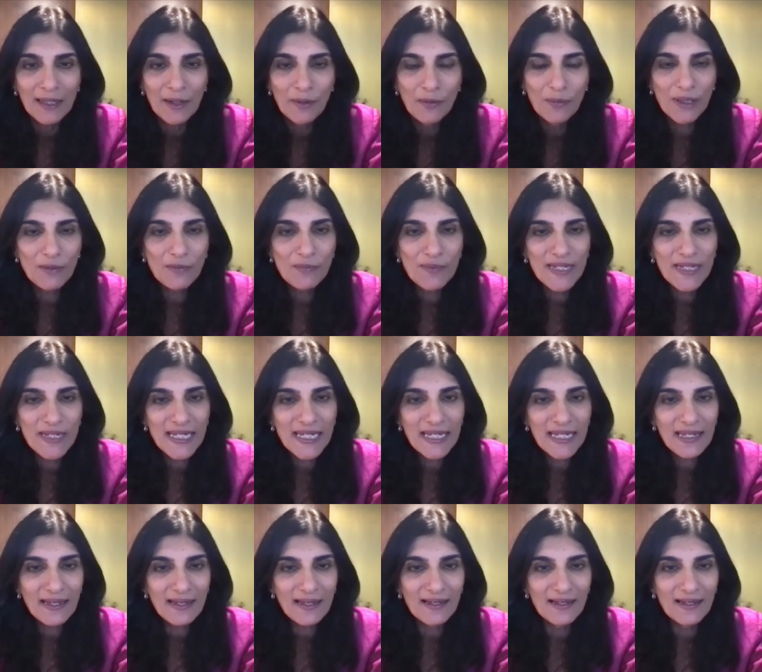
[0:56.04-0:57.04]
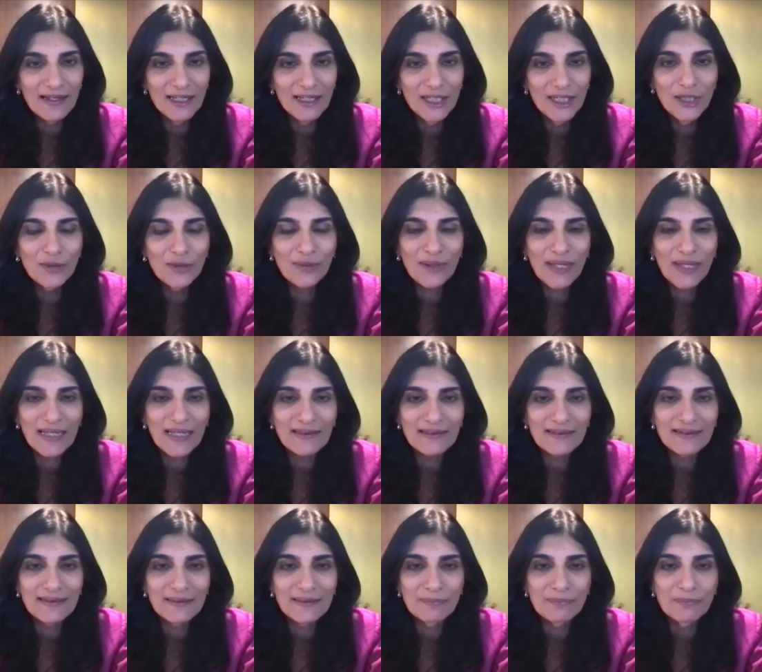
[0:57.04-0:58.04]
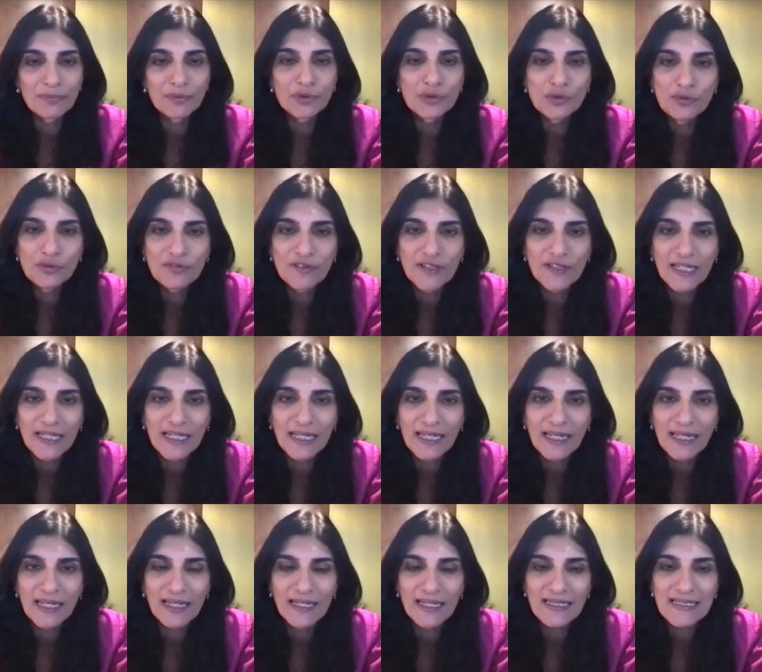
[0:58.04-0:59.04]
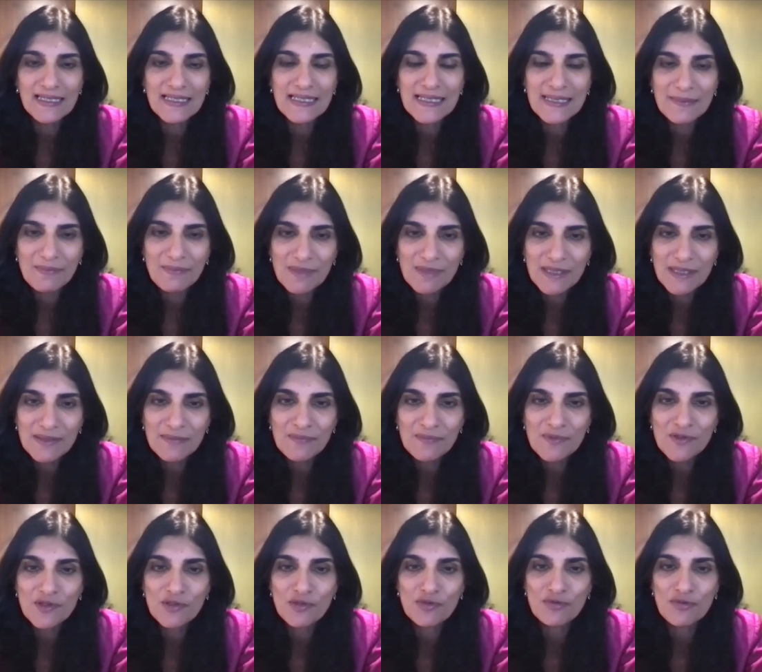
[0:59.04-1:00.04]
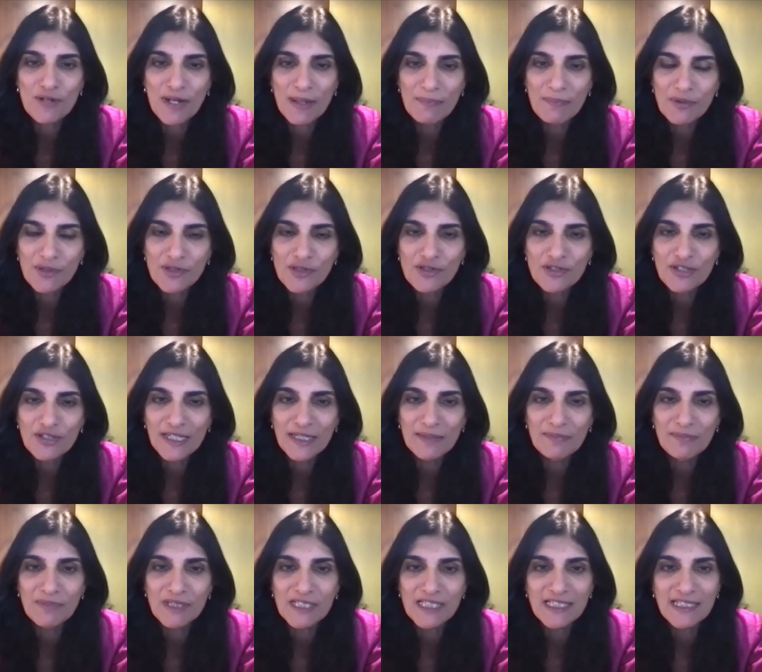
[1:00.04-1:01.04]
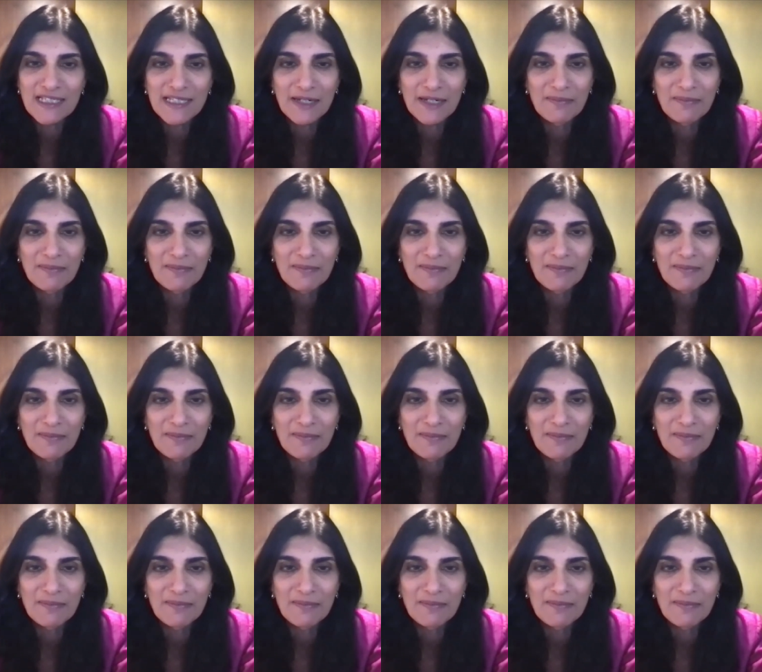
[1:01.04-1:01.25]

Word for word: When we look at the proving symptoms, repertory, and materia